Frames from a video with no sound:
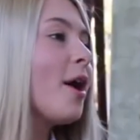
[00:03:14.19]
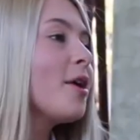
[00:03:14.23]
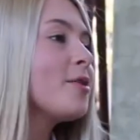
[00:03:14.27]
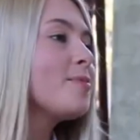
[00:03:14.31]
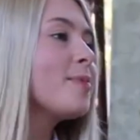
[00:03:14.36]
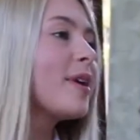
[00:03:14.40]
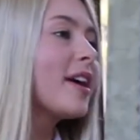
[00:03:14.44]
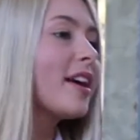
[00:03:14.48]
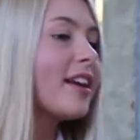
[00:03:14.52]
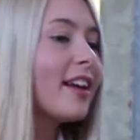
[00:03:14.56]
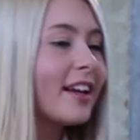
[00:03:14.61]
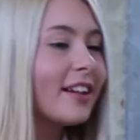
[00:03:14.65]
I was
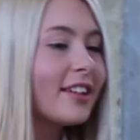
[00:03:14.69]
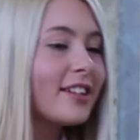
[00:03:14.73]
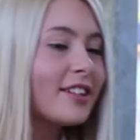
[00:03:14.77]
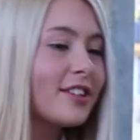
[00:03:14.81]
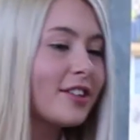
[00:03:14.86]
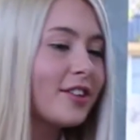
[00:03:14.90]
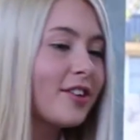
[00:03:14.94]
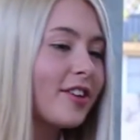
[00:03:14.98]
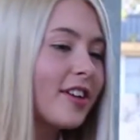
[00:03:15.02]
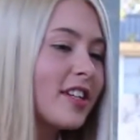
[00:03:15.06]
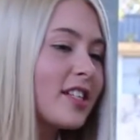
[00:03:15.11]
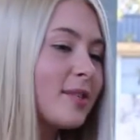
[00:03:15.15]
back in
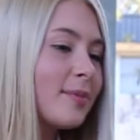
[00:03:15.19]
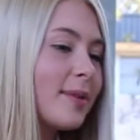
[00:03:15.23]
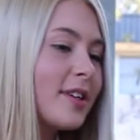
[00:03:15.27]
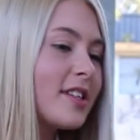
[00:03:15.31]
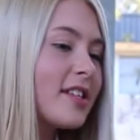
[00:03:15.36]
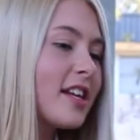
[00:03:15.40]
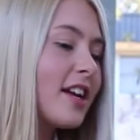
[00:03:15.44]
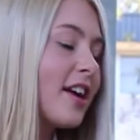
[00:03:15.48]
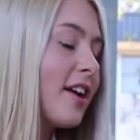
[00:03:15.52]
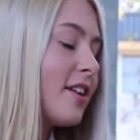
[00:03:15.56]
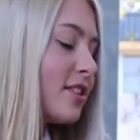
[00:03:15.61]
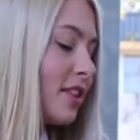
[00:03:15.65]
England at
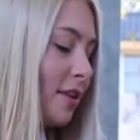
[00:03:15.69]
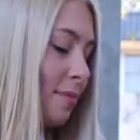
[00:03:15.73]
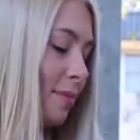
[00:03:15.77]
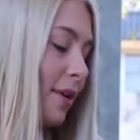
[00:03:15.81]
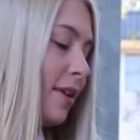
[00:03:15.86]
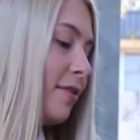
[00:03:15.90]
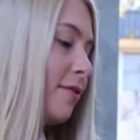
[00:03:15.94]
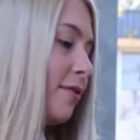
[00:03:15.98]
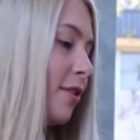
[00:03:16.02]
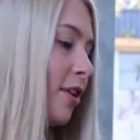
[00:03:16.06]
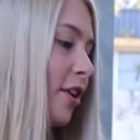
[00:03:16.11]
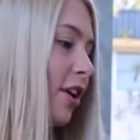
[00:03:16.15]
Christmas and I was on
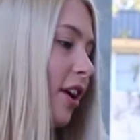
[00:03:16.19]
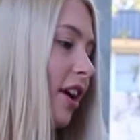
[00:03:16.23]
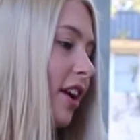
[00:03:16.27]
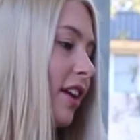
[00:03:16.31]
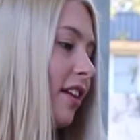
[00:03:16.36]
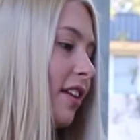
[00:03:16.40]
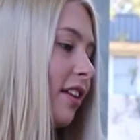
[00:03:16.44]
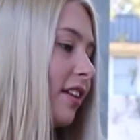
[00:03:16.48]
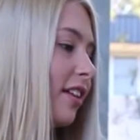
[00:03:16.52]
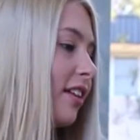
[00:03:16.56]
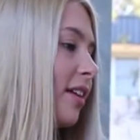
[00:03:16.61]
my phone